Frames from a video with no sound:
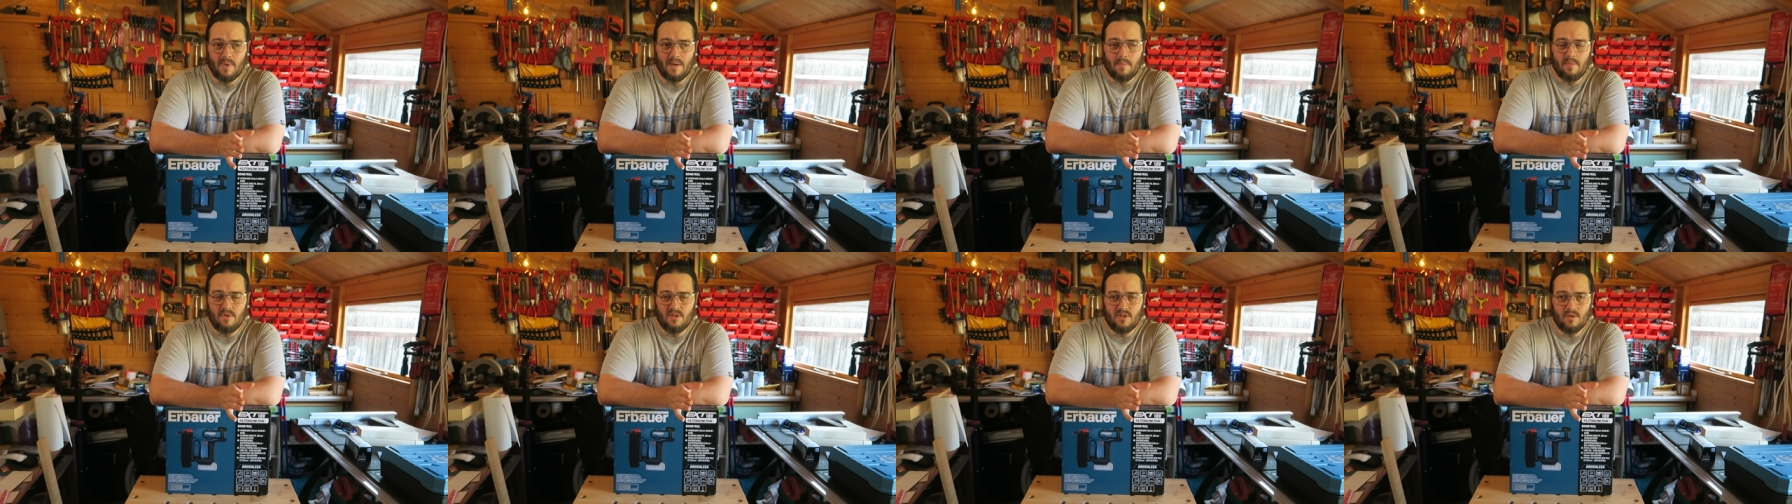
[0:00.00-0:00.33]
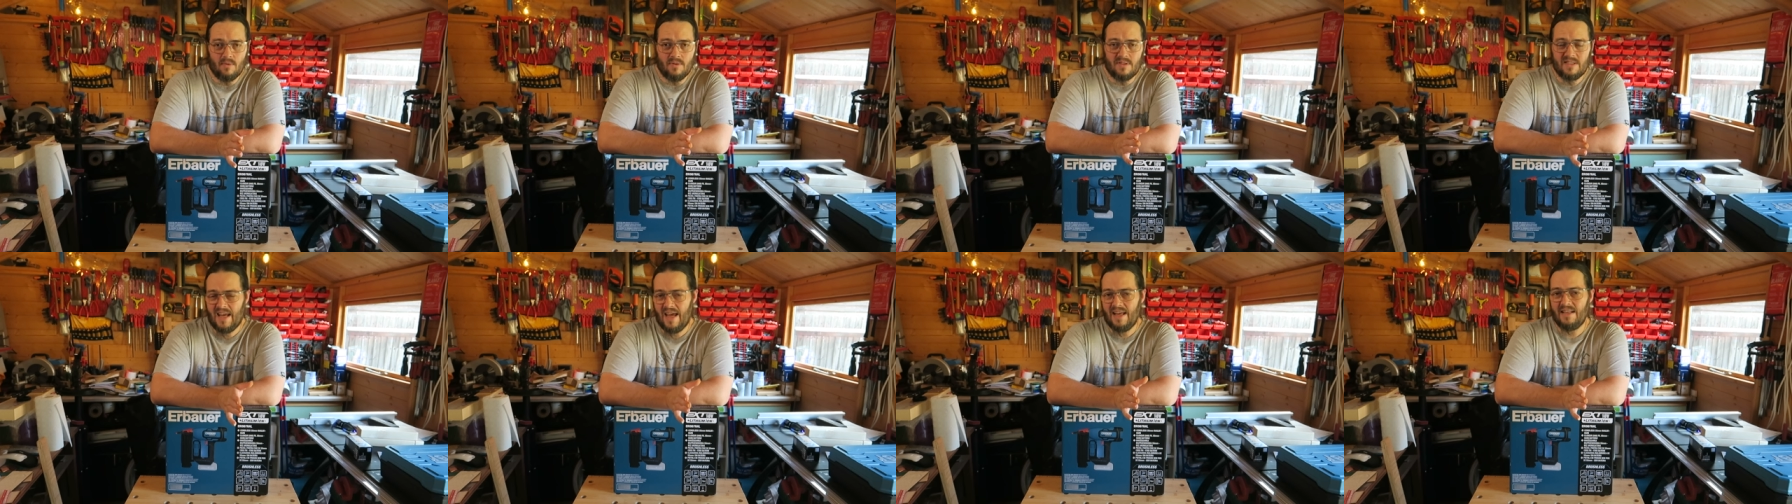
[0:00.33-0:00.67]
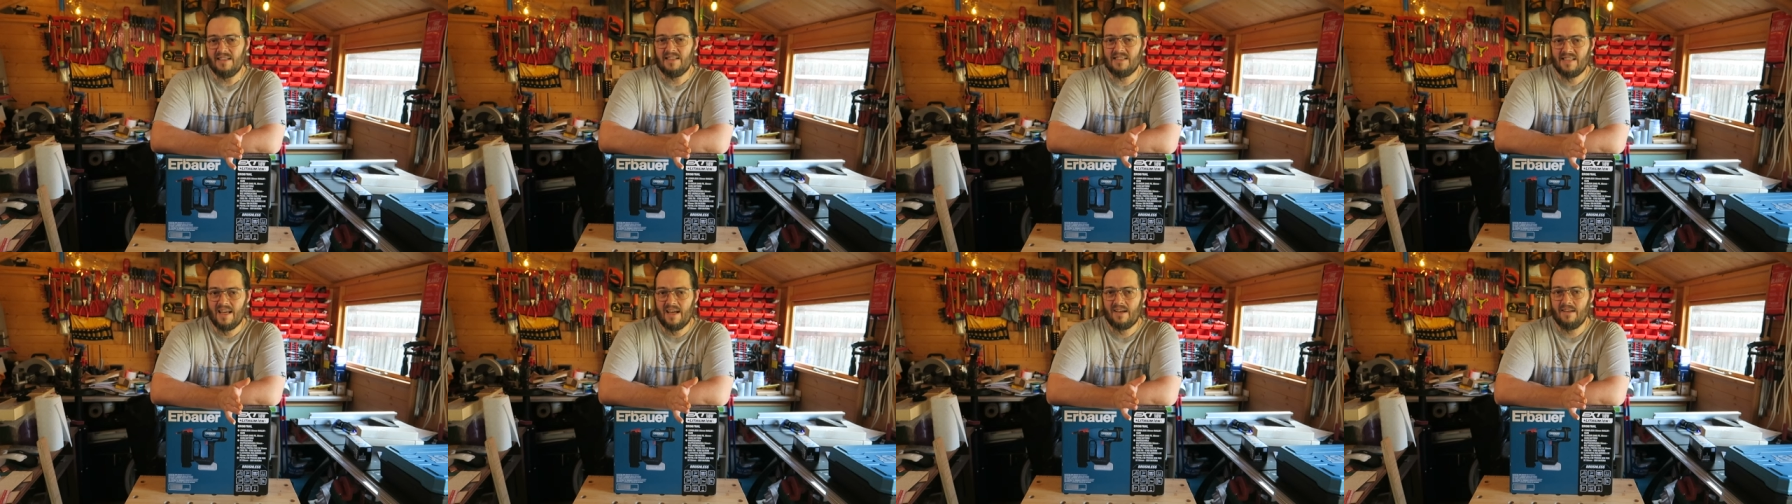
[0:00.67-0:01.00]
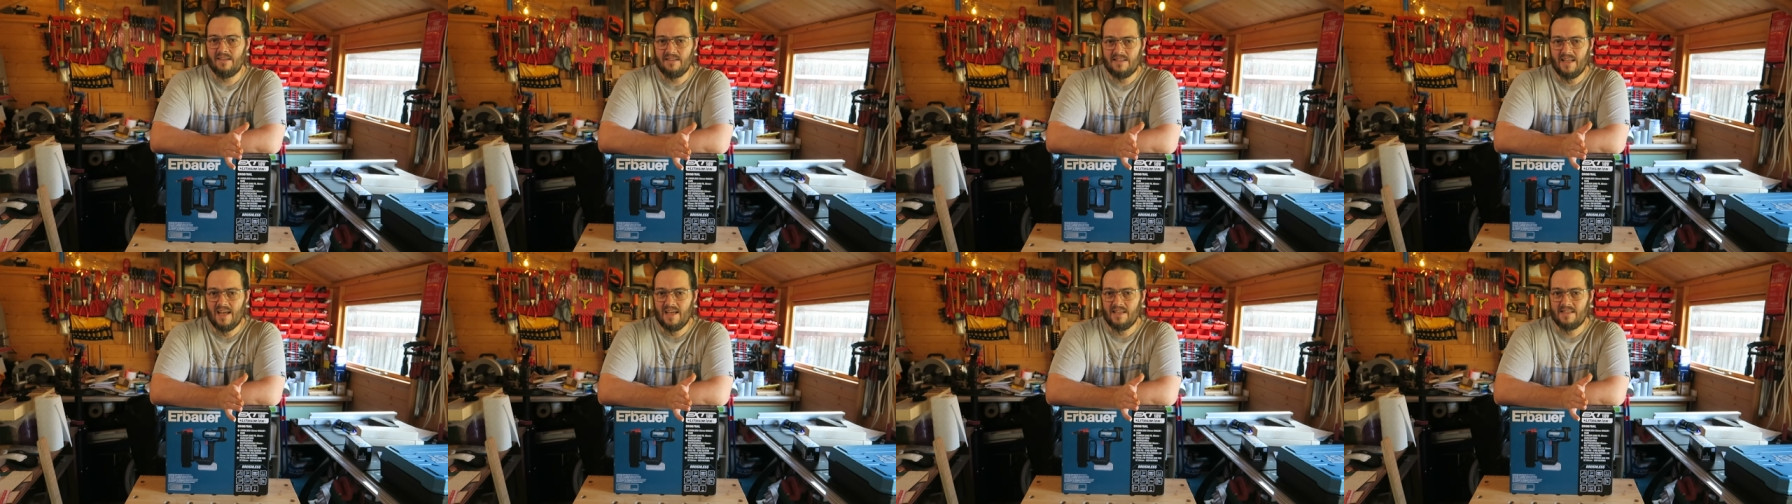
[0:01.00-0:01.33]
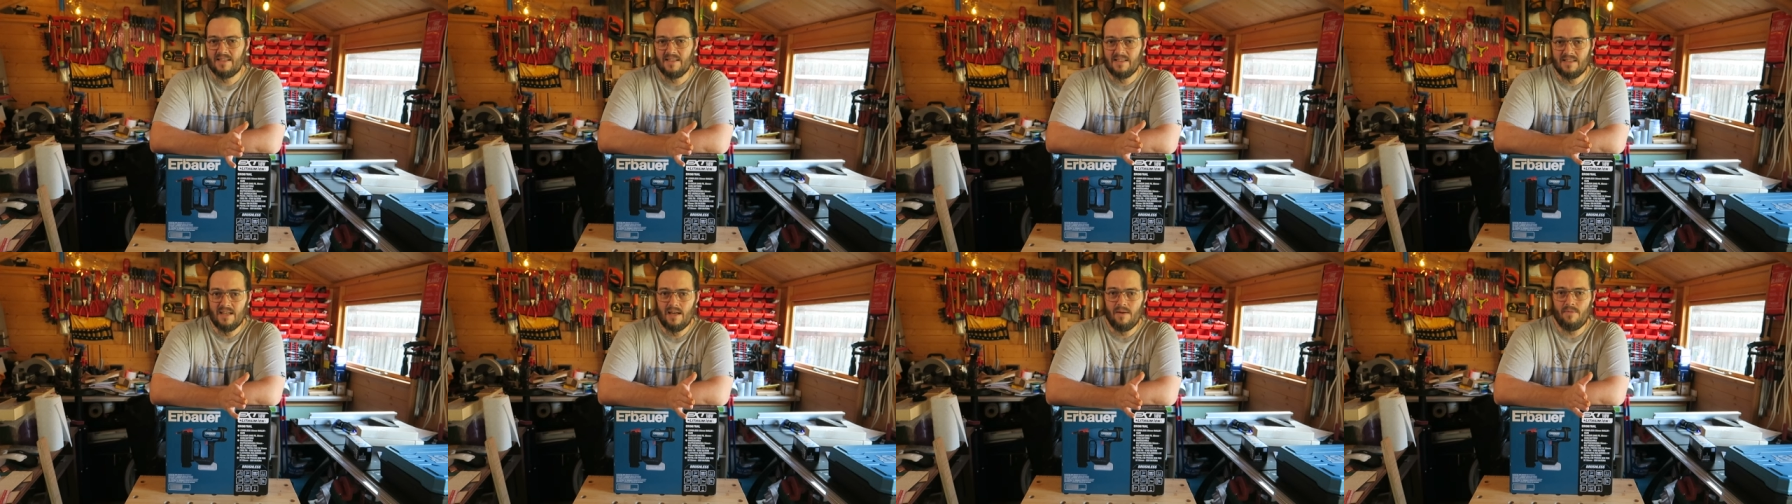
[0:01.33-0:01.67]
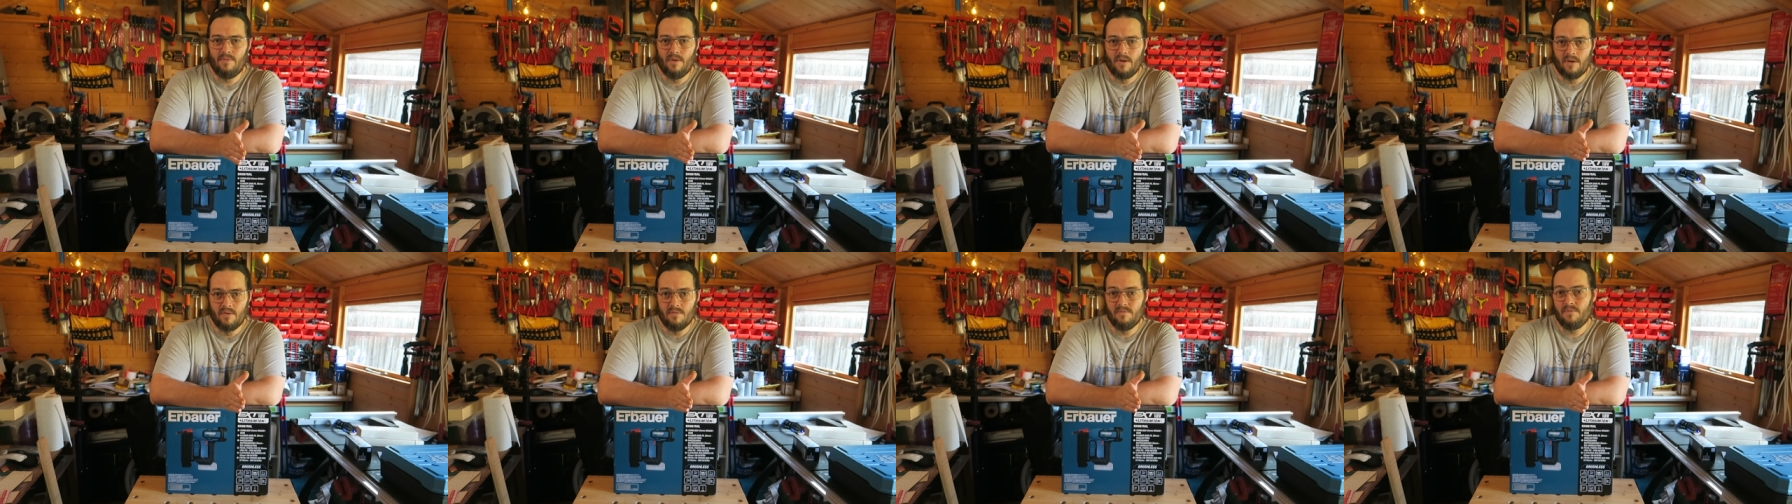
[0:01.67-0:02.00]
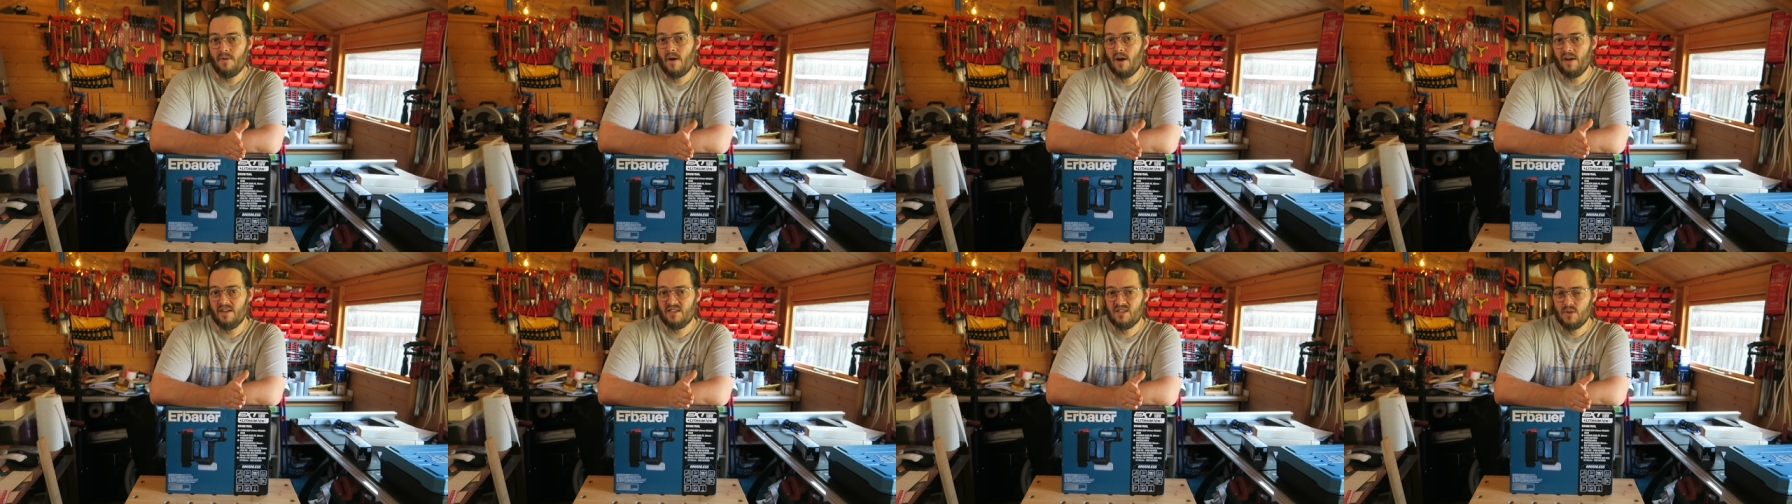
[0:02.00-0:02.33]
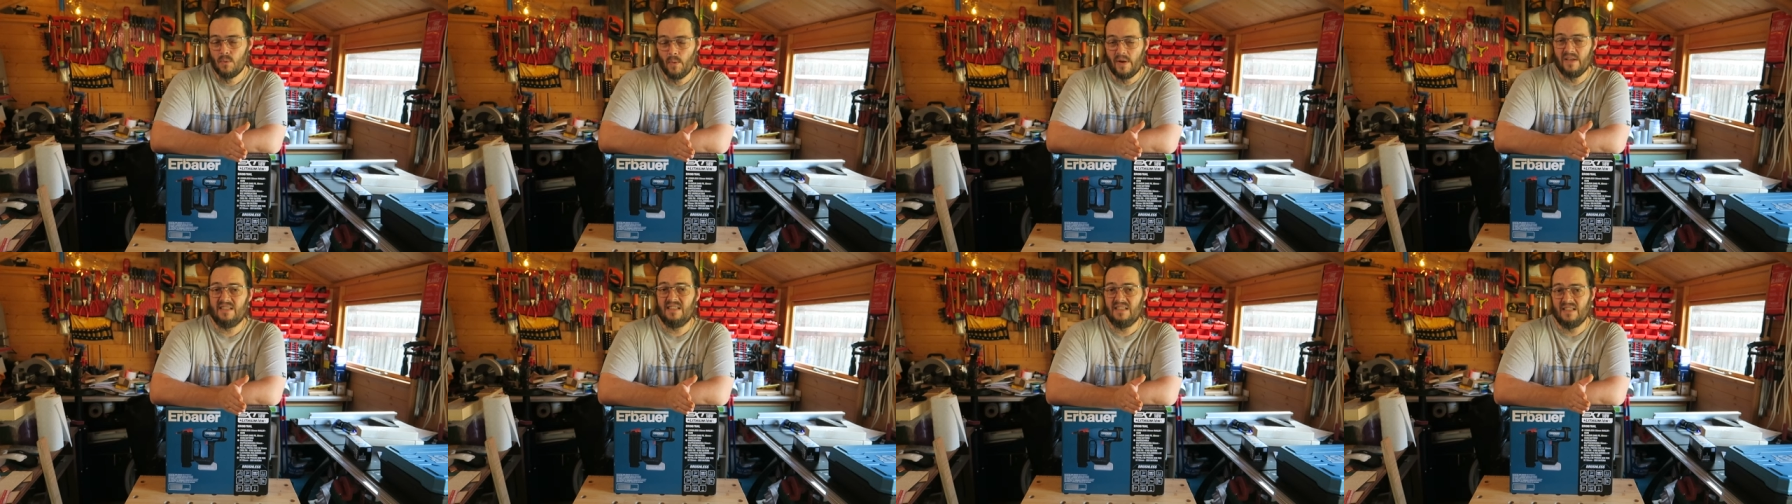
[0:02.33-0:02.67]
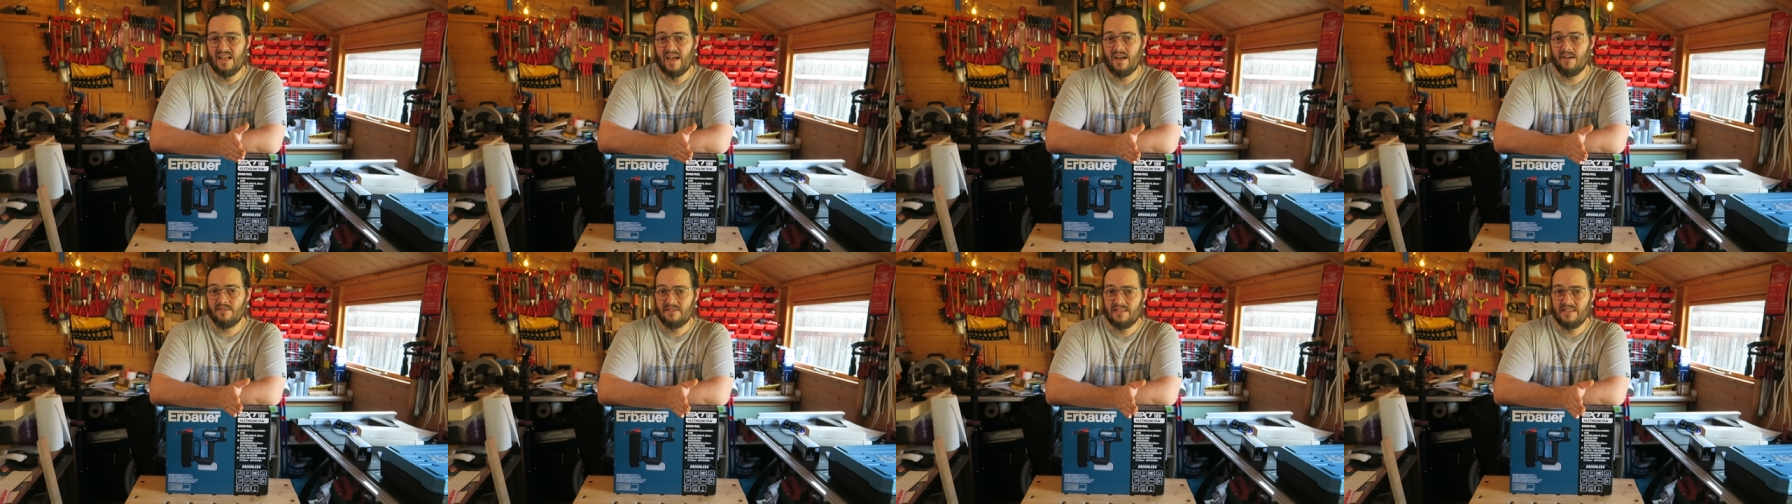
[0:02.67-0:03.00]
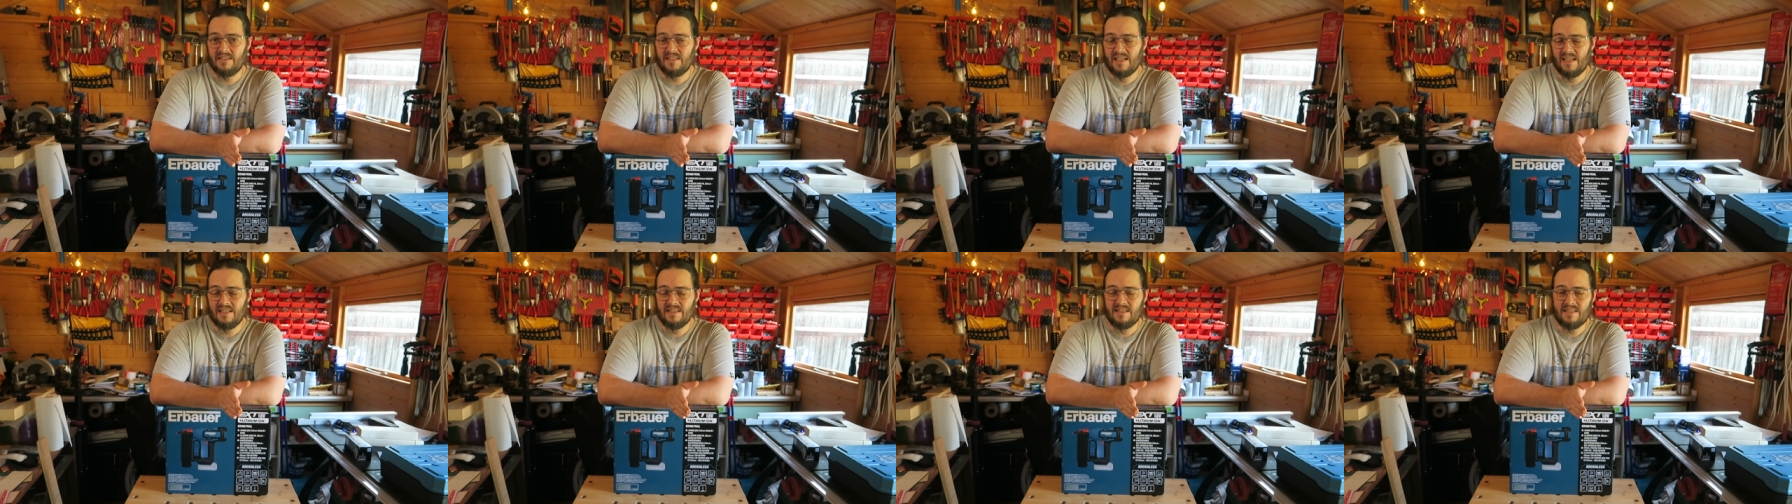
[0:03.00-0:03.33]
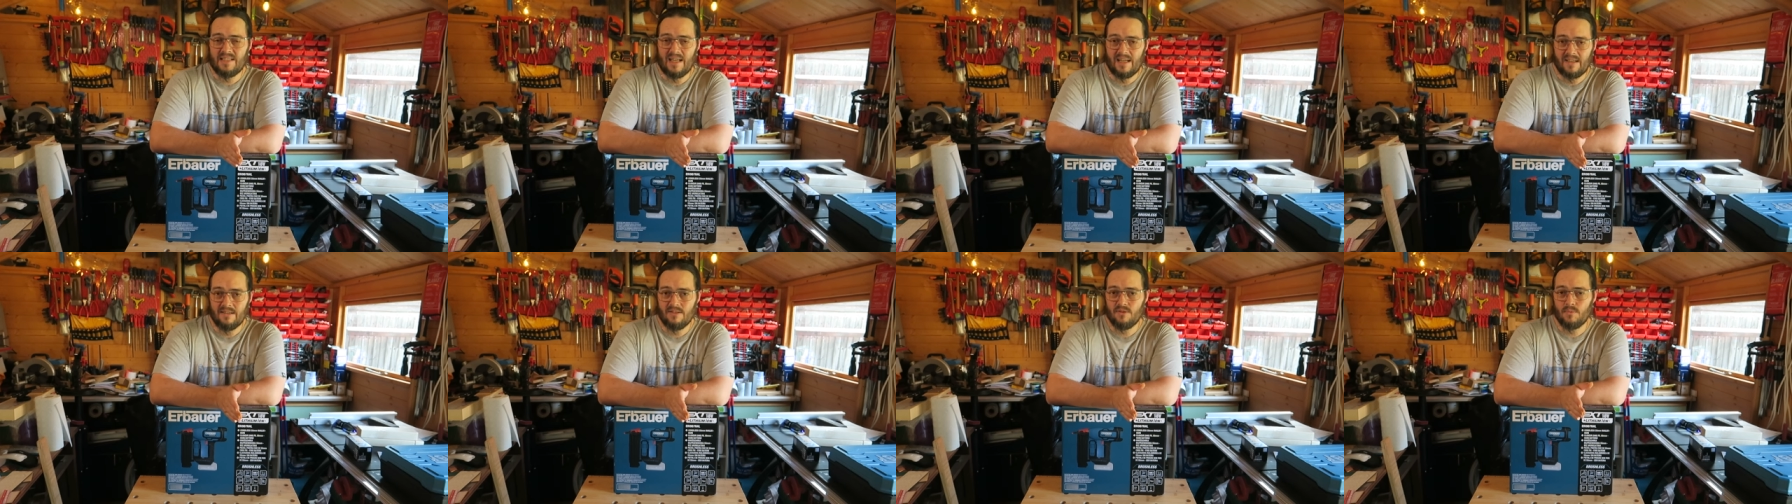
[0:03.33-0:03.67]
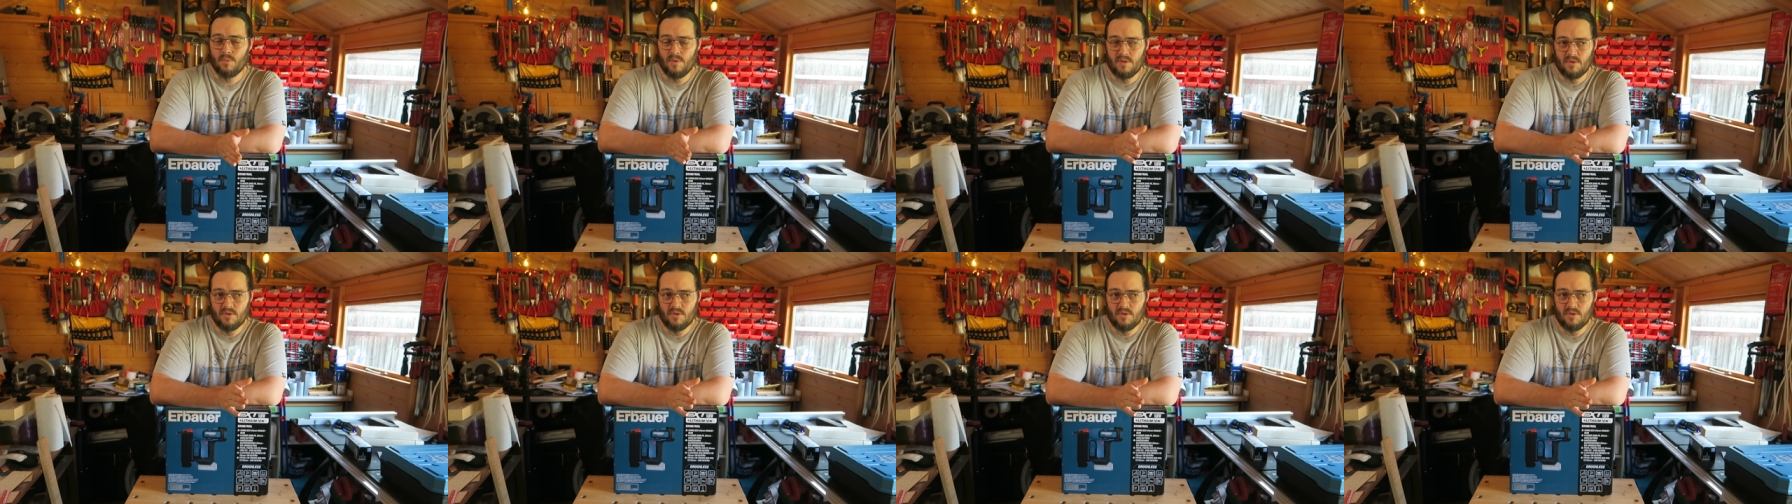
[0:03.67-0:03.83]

maybe do a 10-second test and see if I can fire 20 nails in 10 seconds,